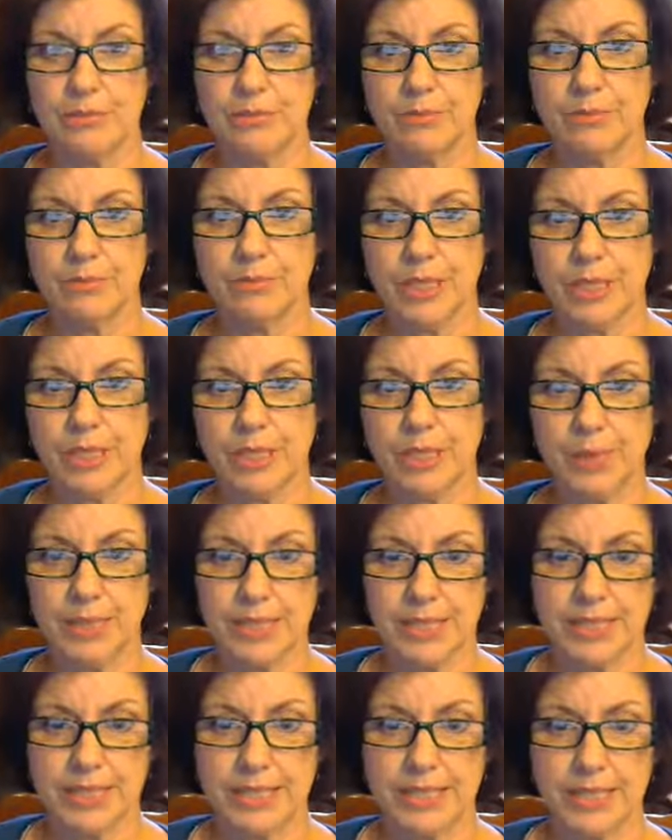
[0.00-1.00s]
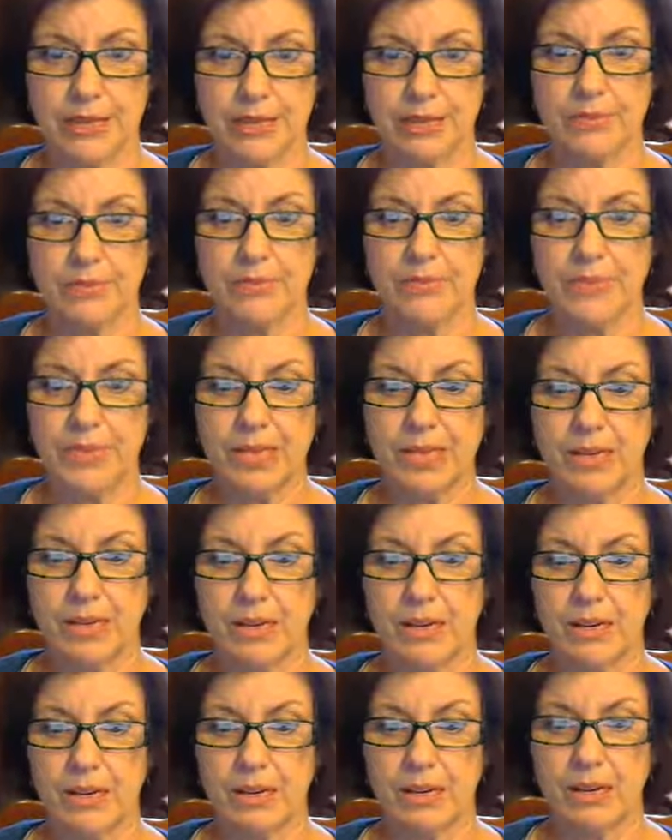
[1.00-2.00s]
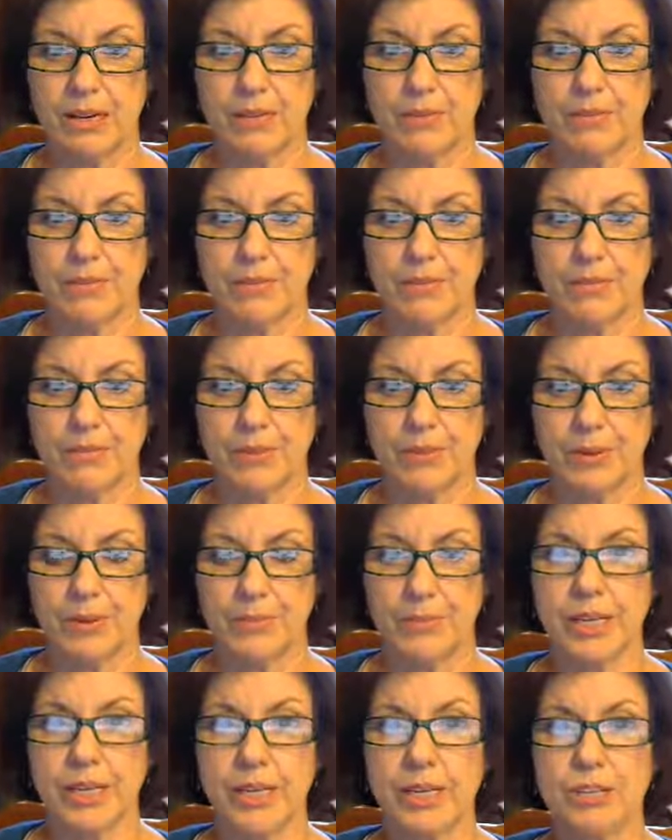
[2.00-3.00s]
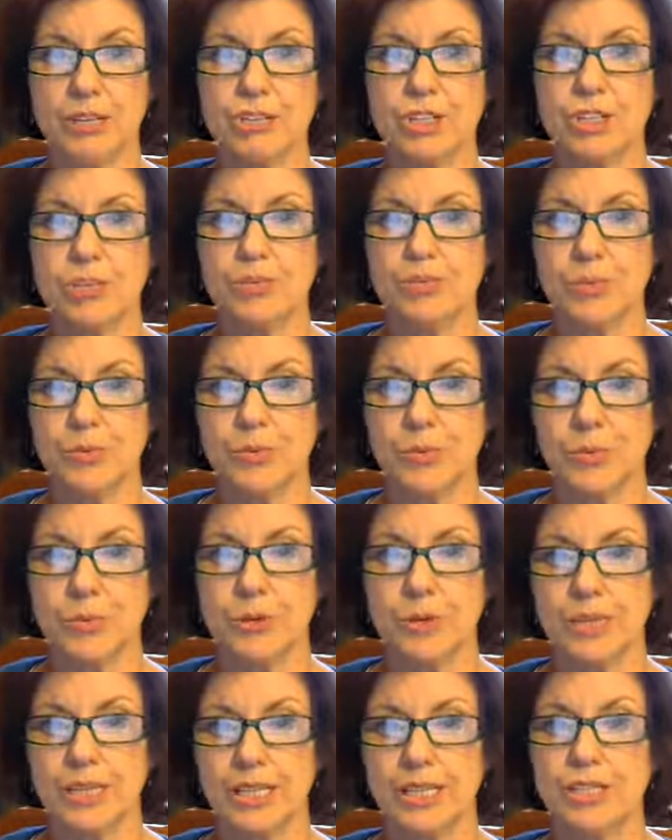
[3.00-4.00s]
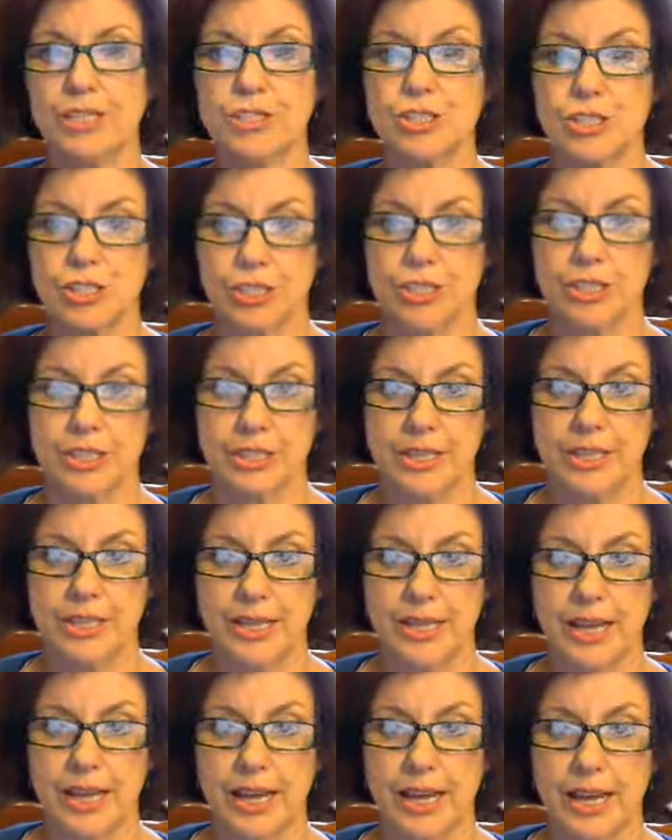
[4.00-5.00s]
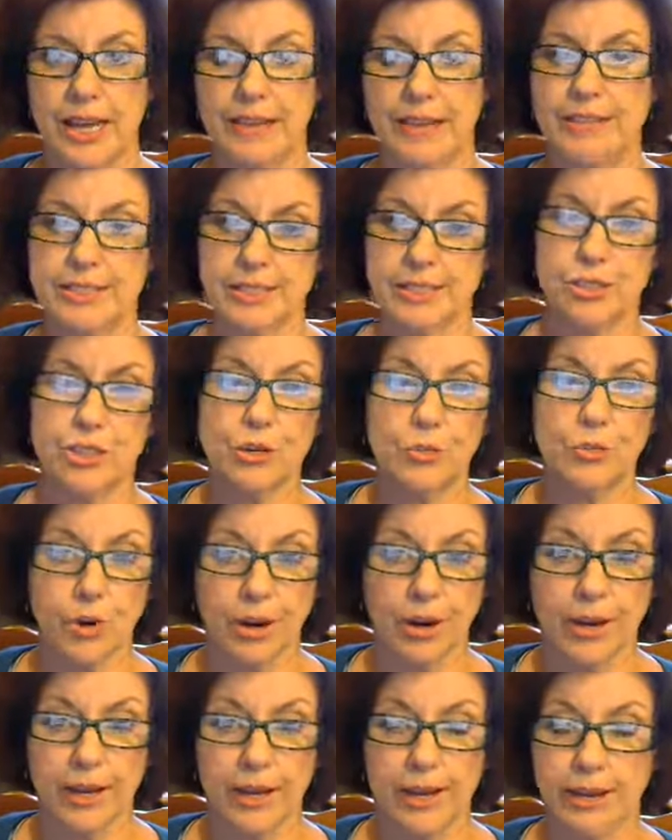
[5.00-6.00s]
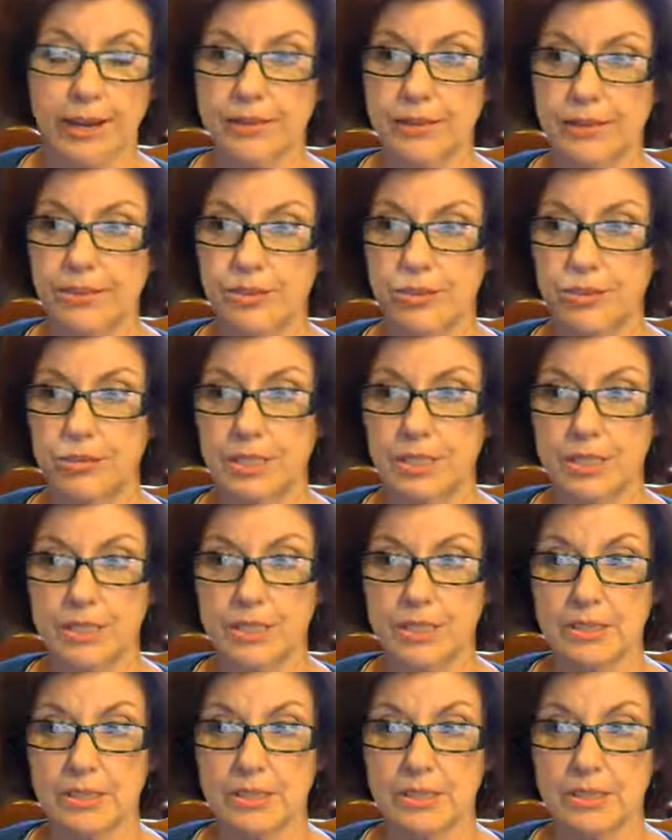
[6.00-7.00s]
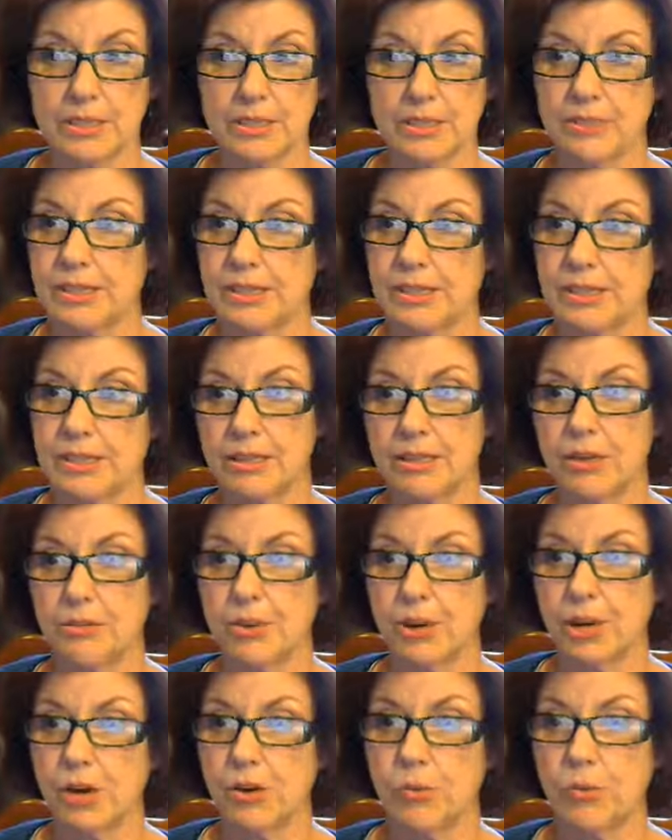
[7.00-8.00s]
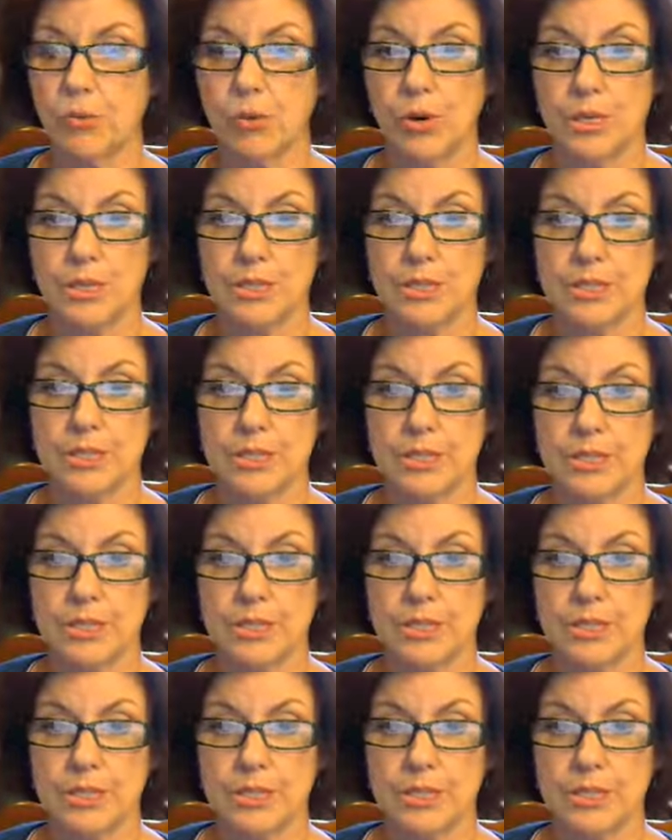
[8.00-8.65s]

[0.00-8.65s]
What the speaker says: been up and down, but my energy for work is good. And I'll tell you why, and then you can think about what